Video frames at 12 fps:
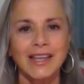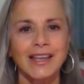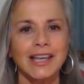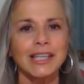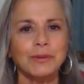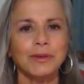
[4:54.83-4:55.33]

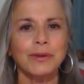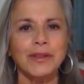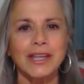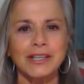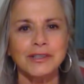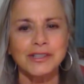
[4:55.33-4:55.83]
anyway, with all
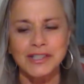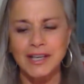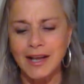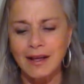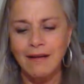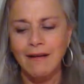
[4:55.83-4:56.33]
that
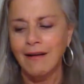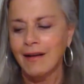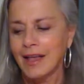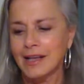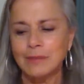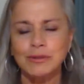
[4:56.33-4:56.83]
energy,
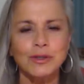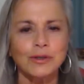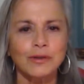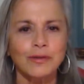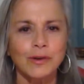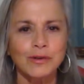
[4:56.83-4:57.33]
and I'm sure
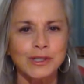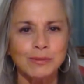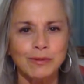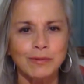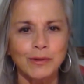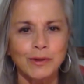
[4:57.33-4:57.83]
you've heard this
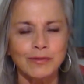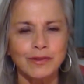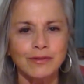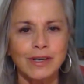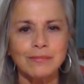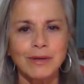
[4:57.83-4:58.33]
before if you
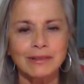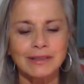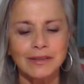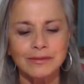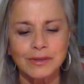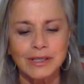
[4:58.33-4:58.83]
read my
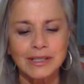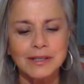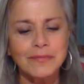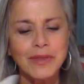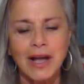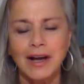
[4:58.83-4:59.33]
love reading,
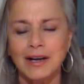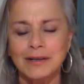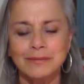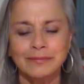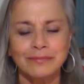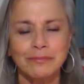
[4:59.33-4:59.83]

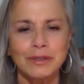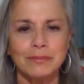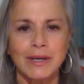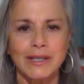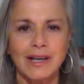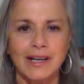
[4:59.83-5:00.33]
um, but
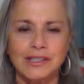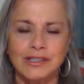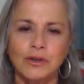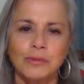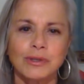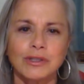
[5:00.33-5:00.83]
my guide
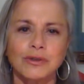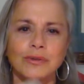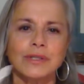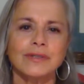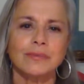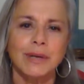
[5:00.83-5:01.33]
told me to do
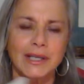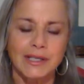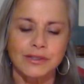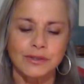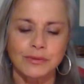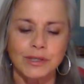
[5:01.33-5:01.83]
this for my
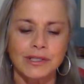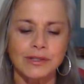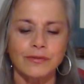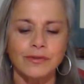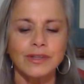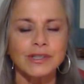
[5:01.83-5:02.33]
angel reading. So
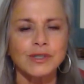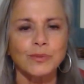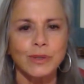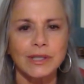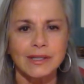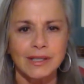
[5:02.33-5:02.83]
for this
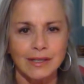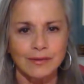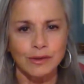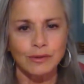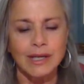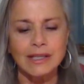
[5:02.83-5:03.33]
week, that I
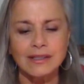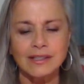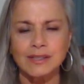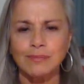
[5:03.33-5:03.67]
created this